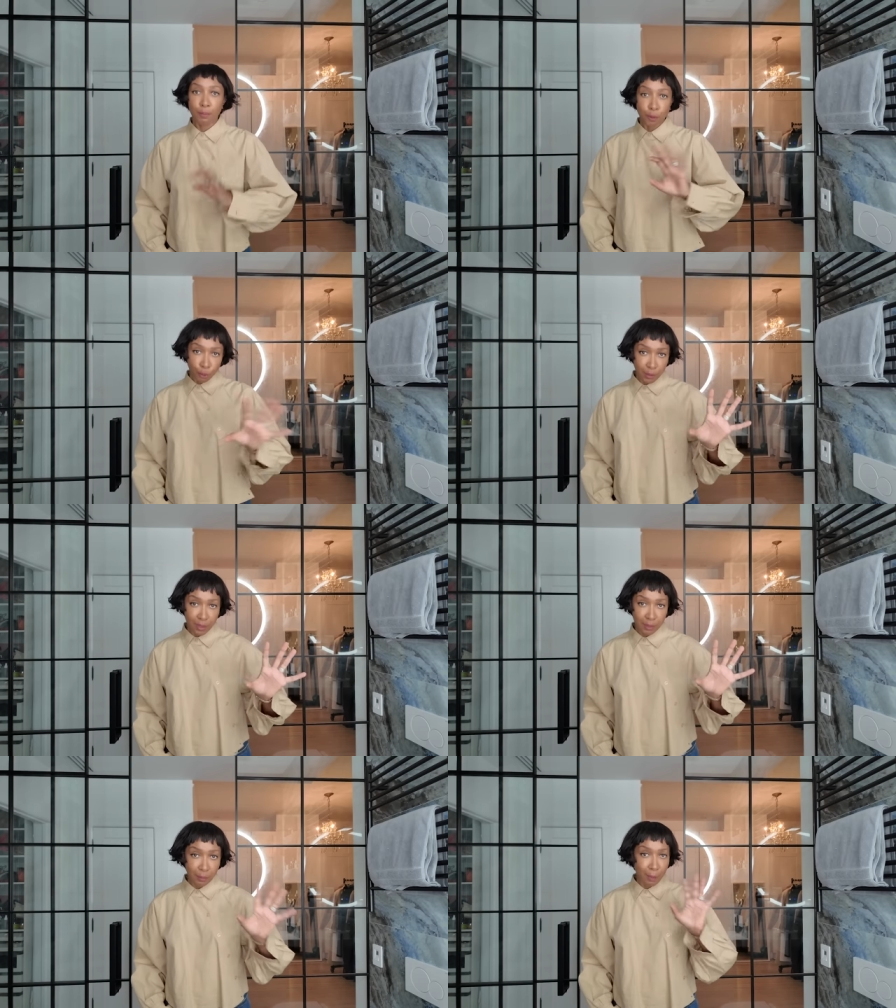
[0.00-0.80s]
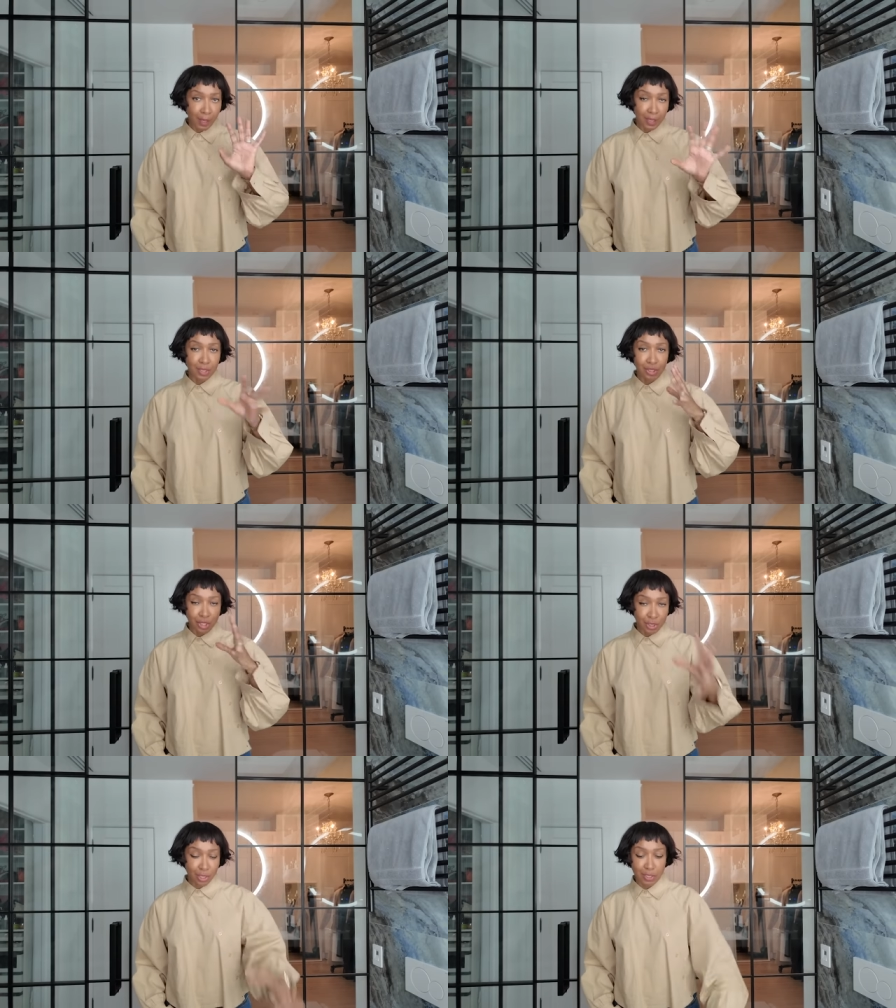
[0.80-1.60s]
Paula, my mate,
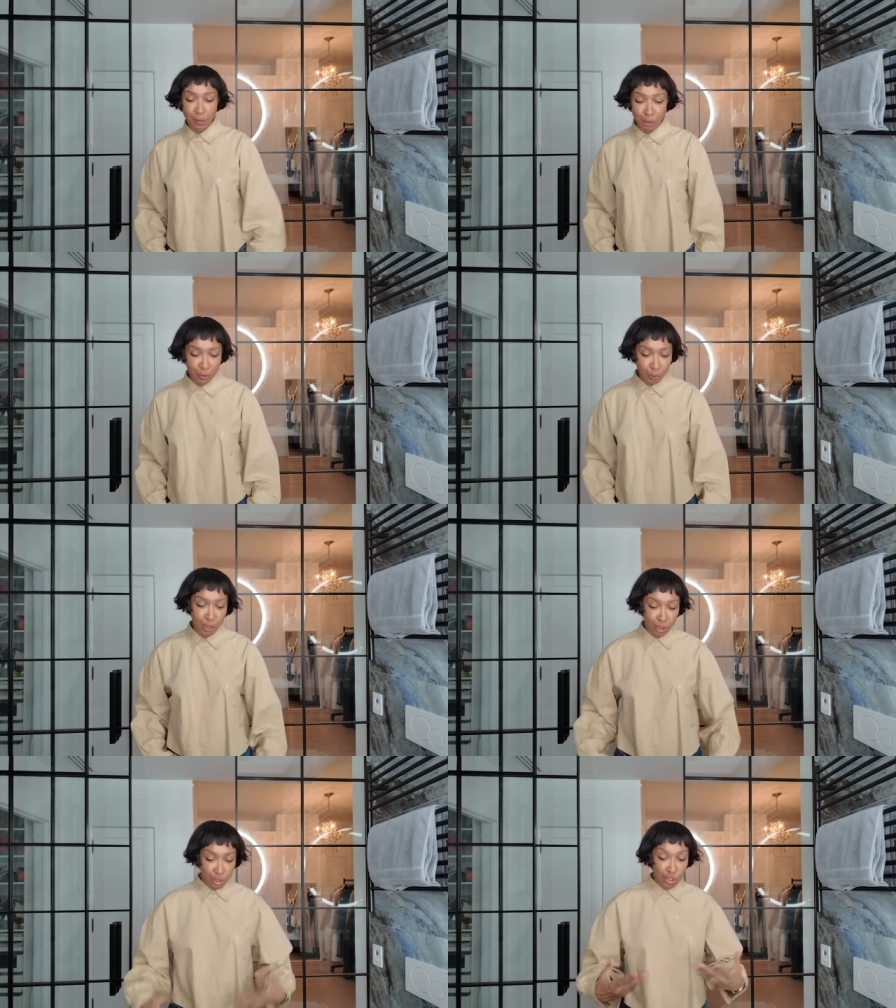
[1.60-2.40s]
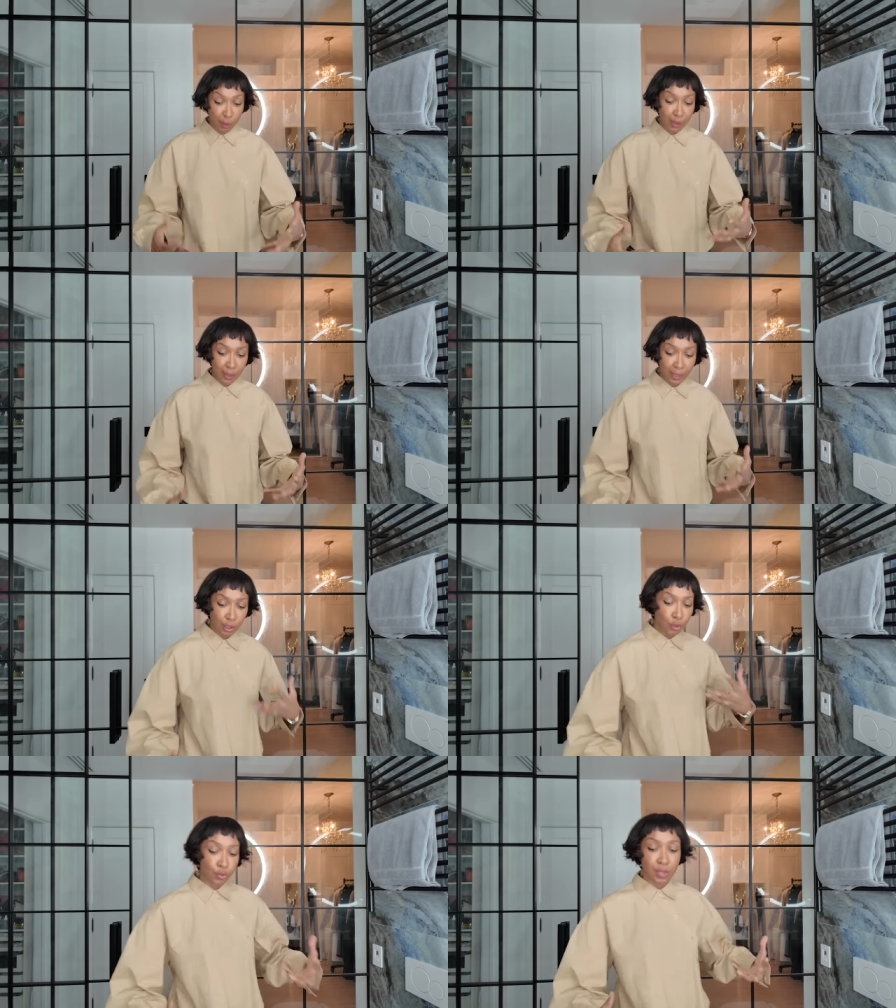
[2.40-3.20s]
she turned me onto it because she know I like
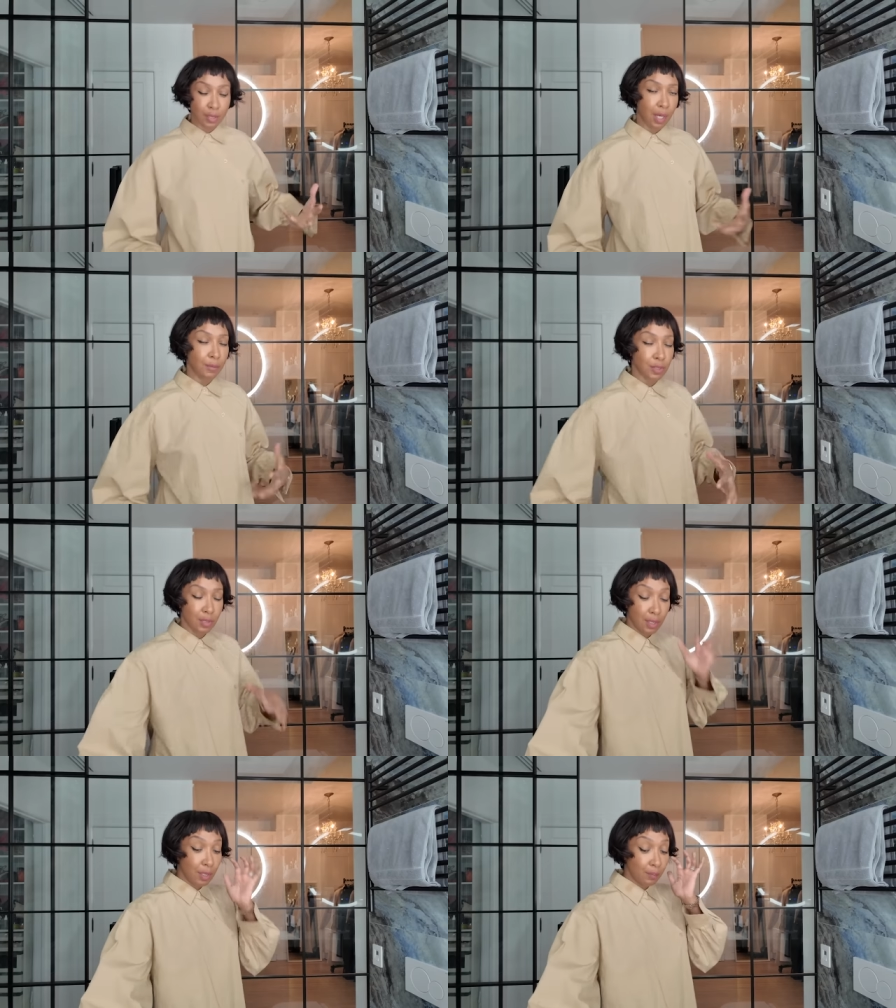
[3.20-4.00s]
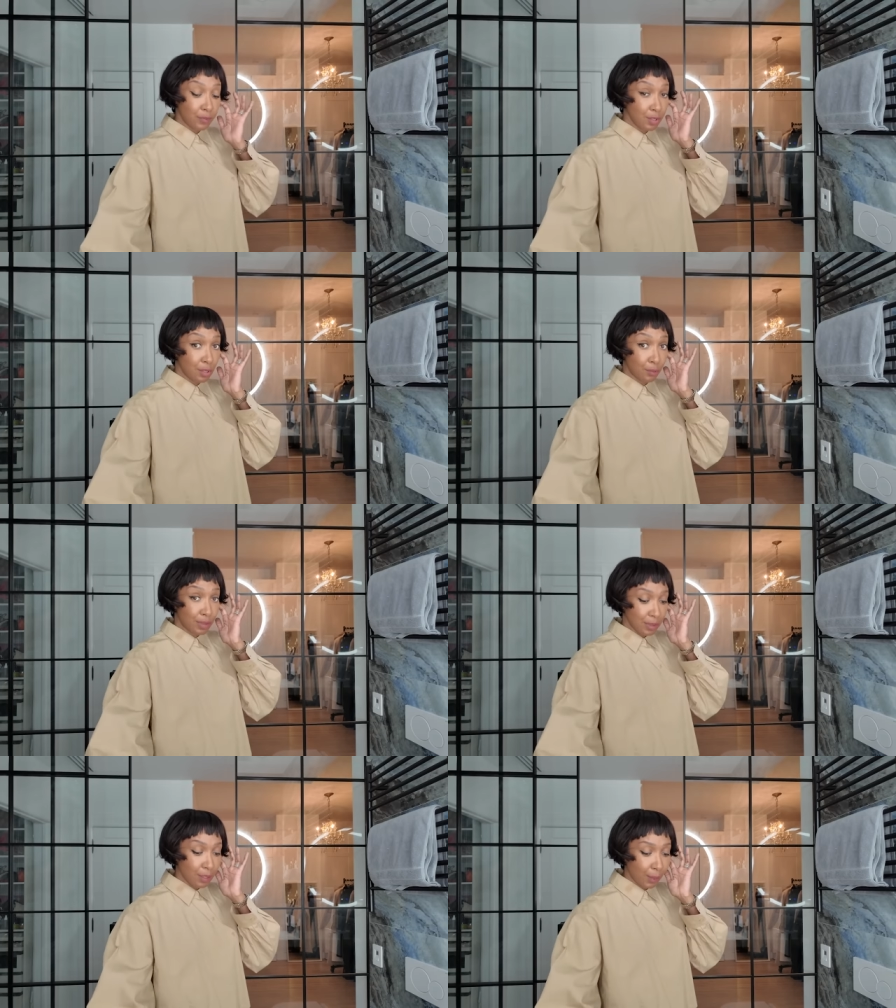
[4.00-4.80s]
Luther types um,
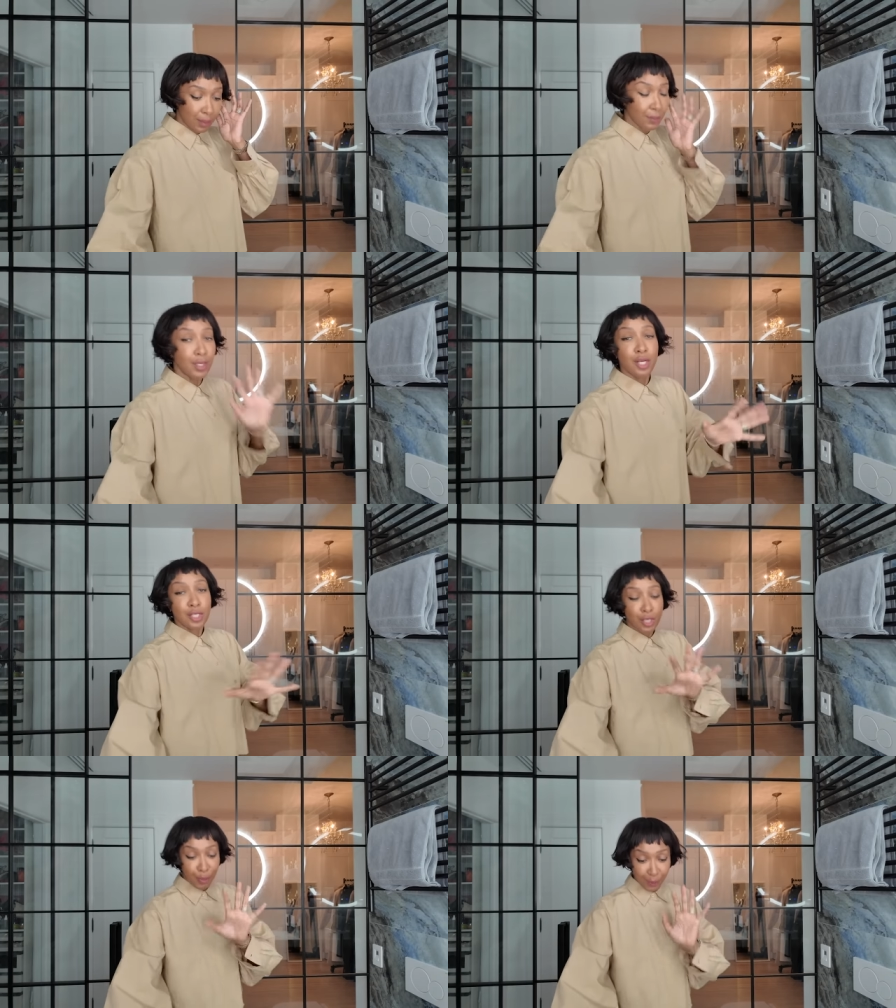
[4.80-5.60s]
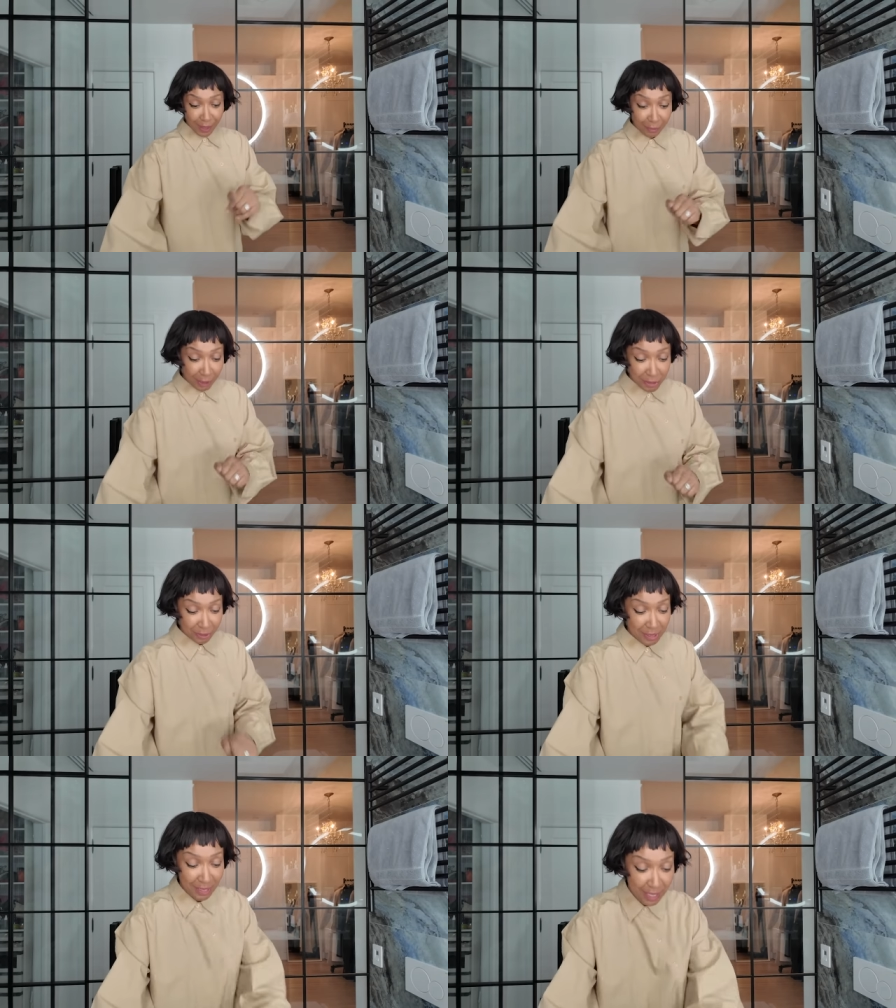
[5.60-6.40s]
series. Anyway, so what I was
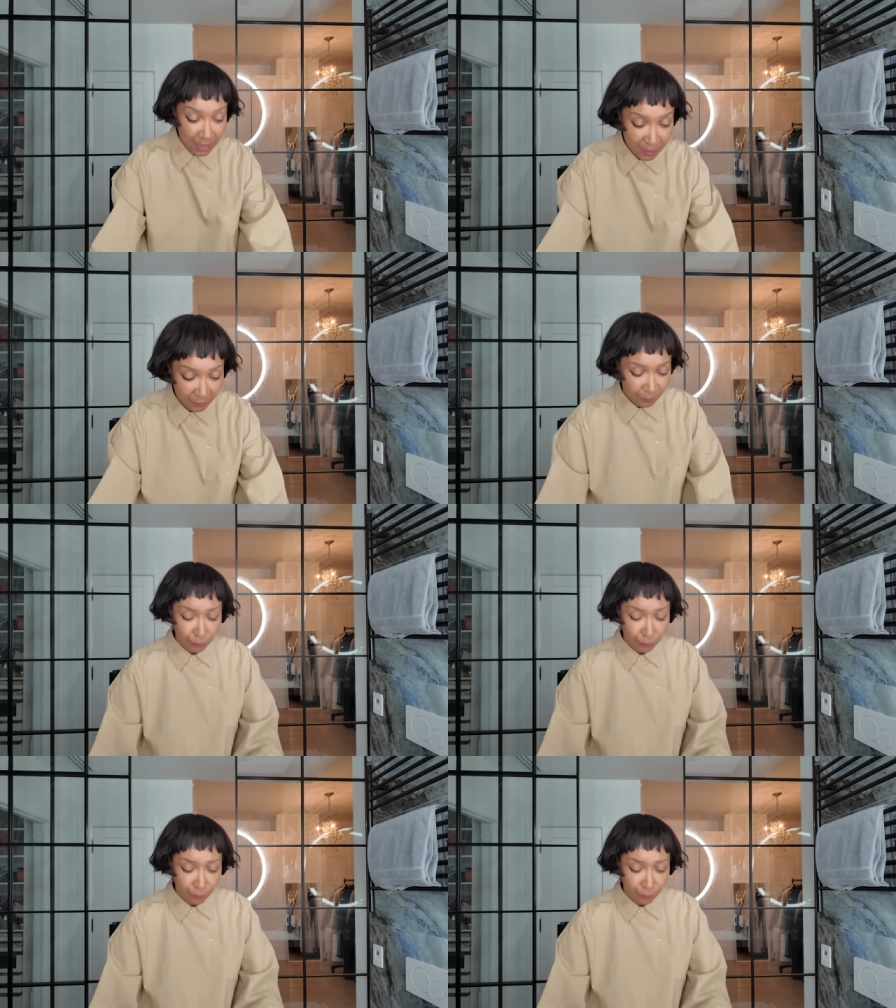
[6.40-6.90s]
trying to say is